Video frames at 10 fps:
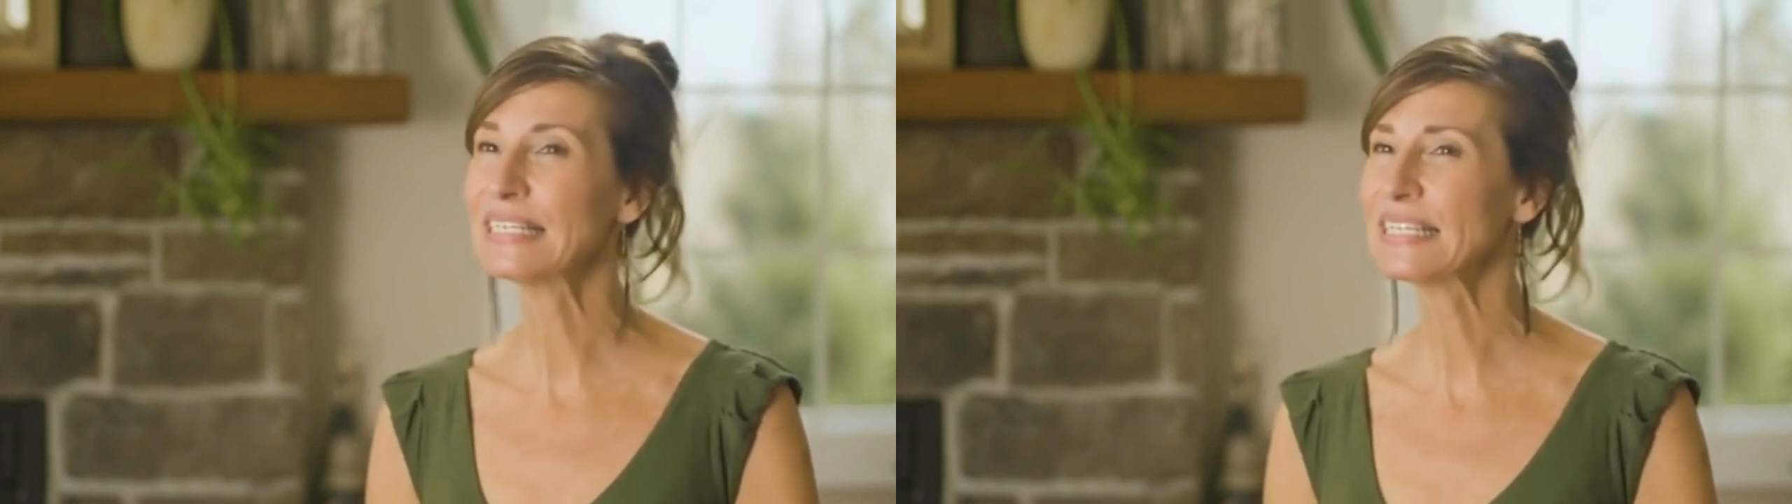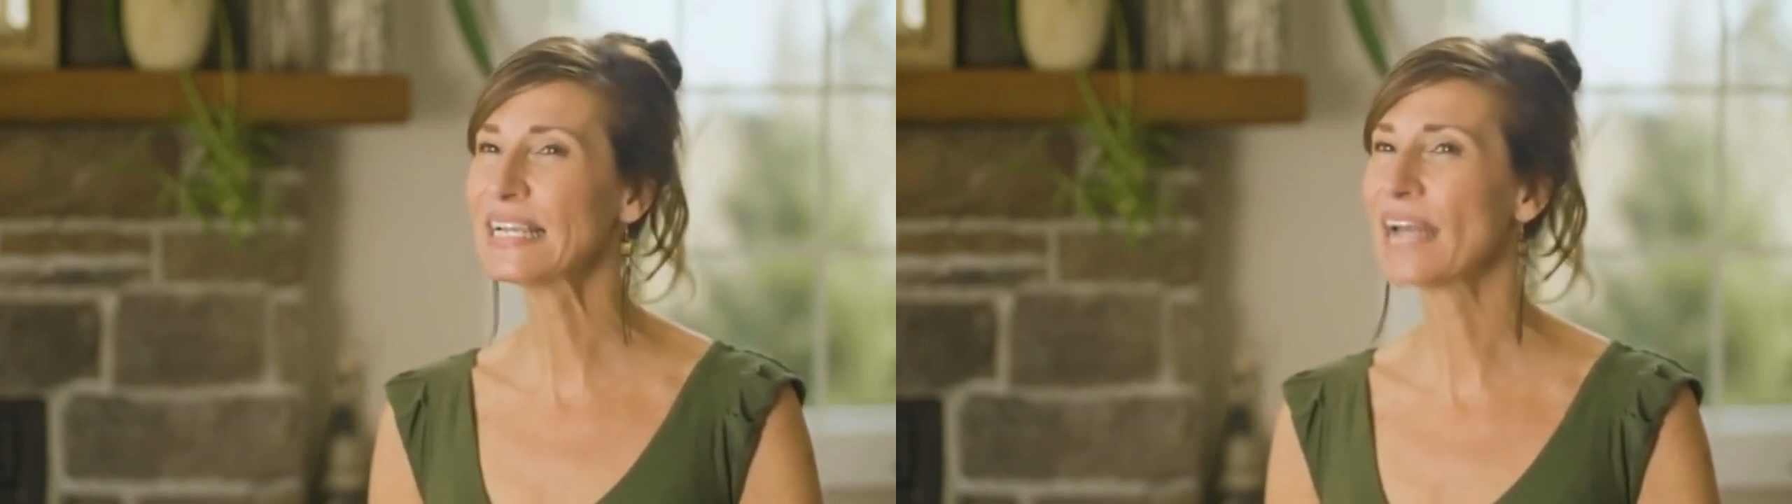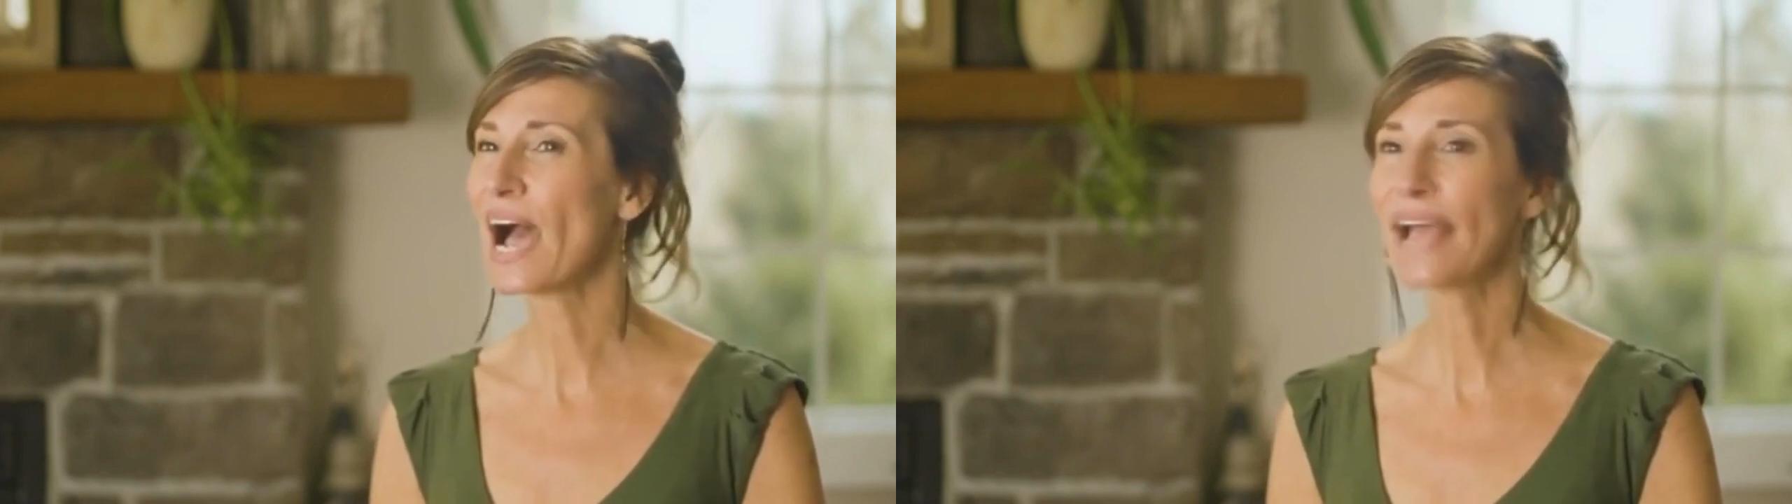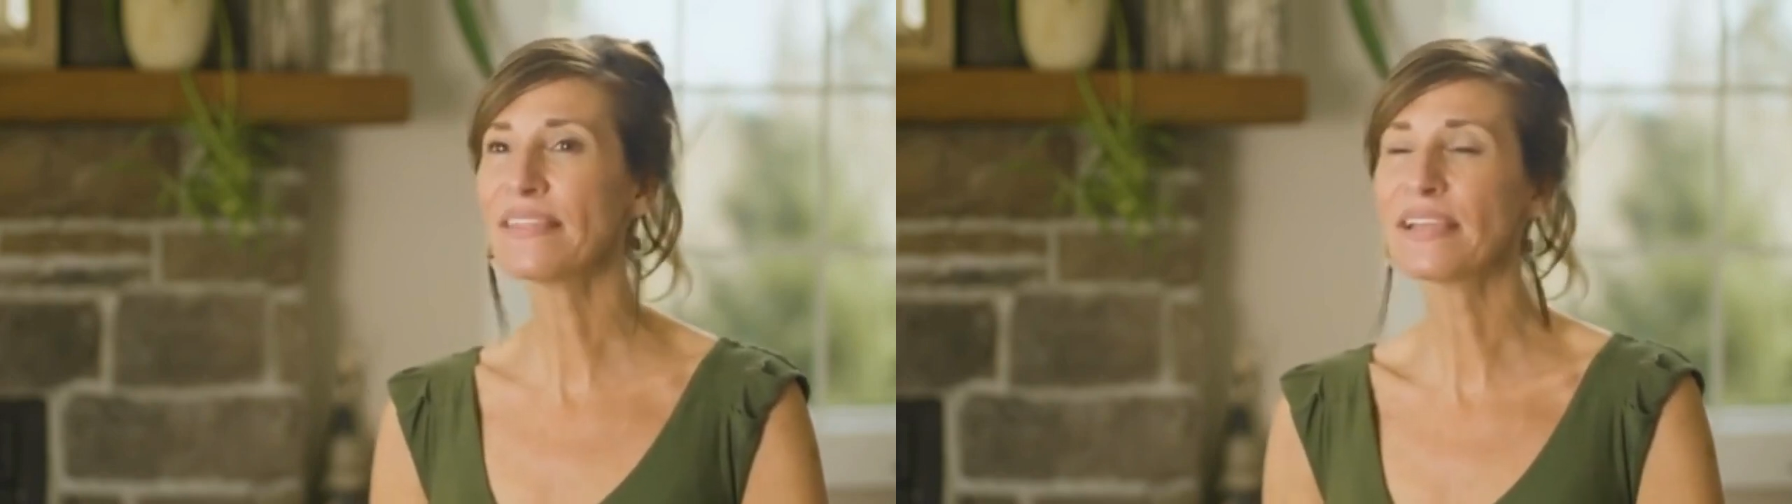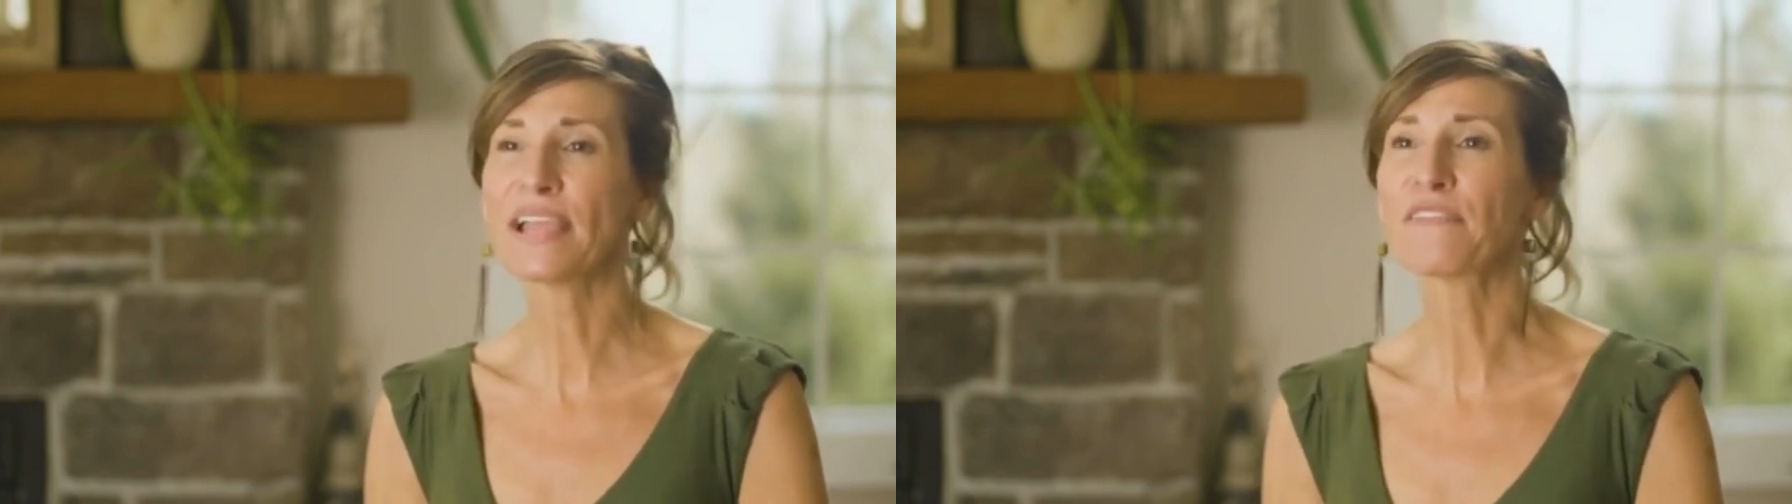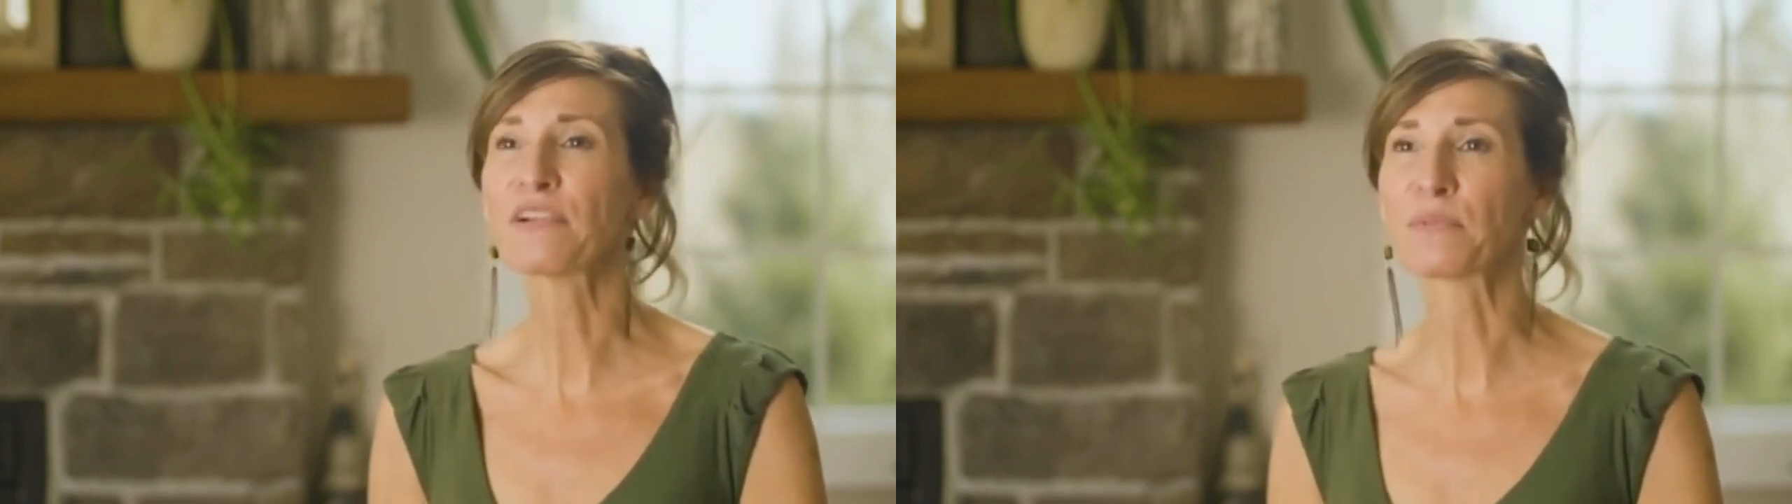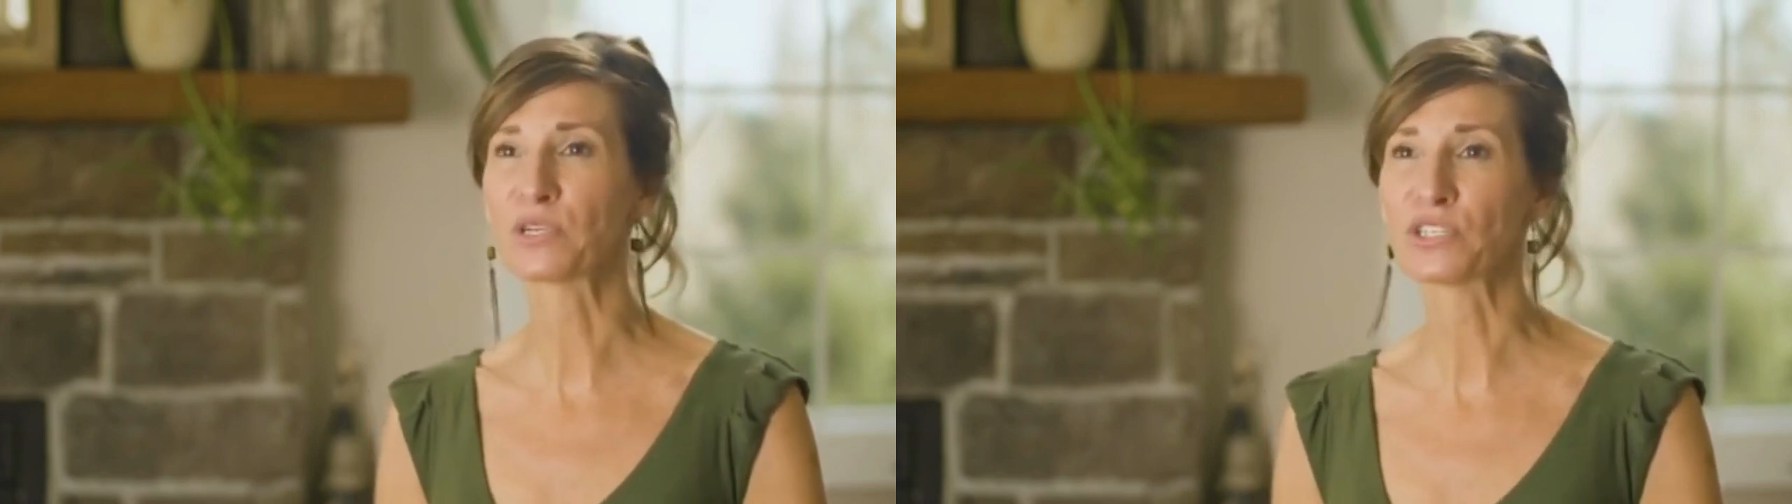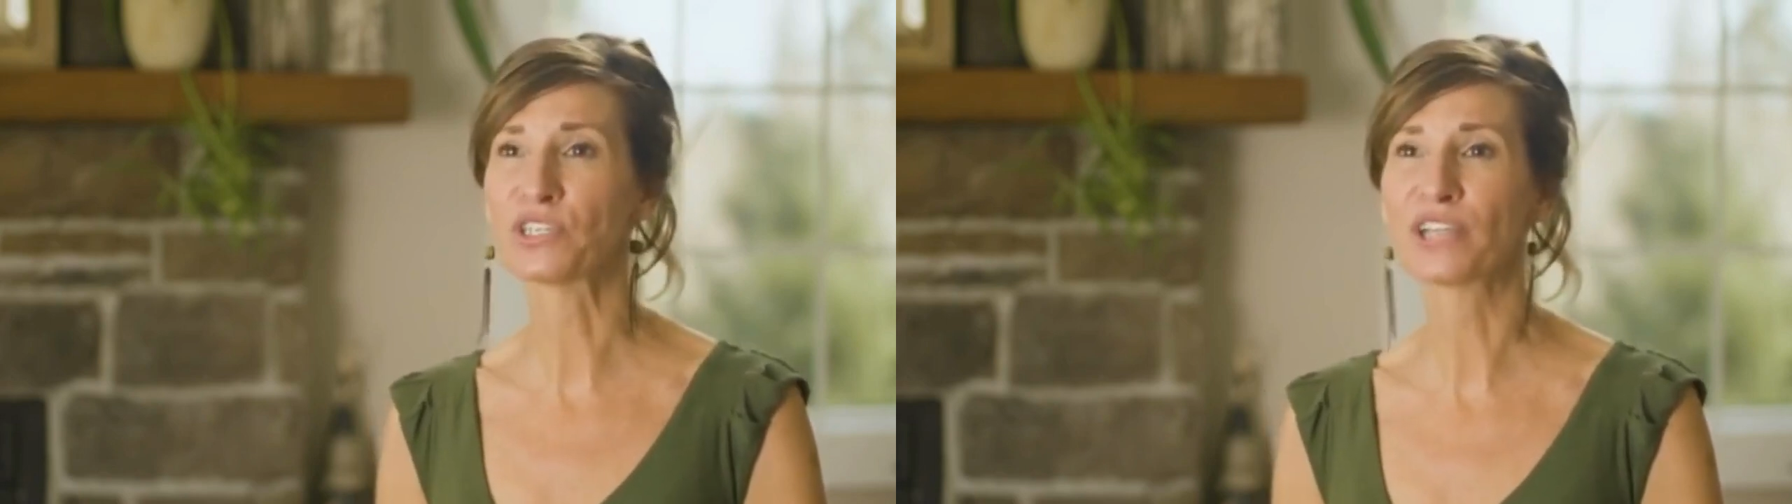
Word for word: Indeed, I think every person